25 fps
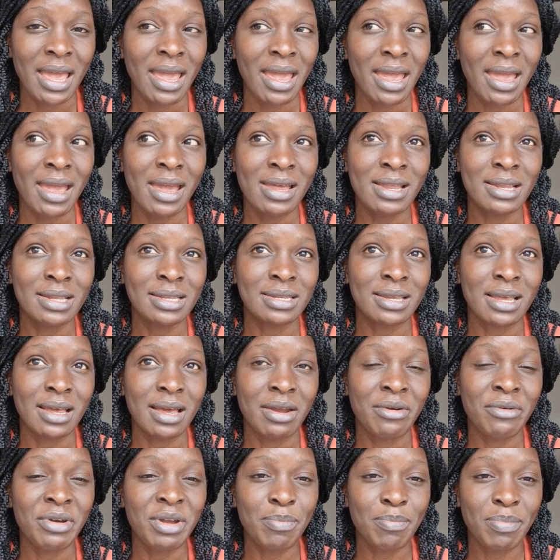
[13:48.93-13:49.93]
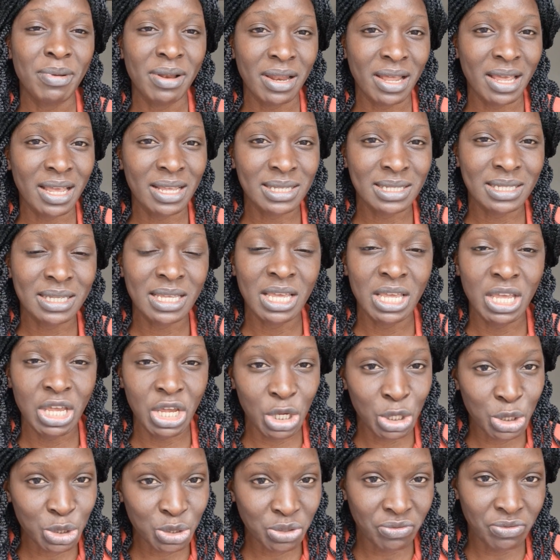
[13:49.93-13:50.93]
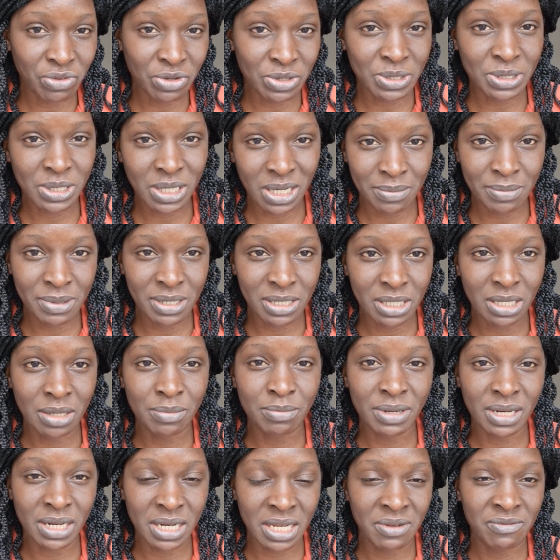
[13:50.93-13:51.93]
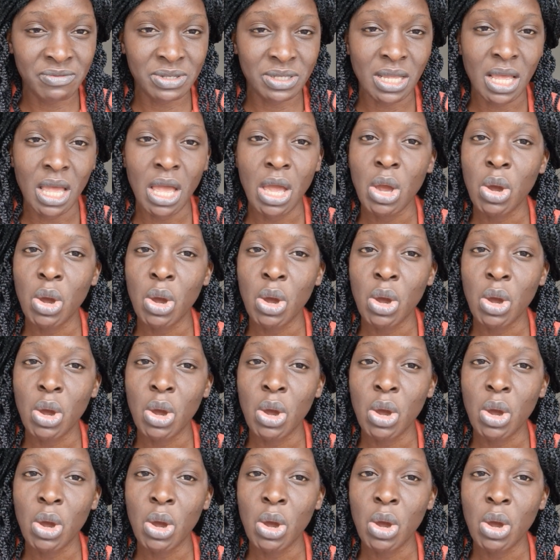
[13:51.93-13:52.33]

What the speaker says: and replace each of those limiting beliefs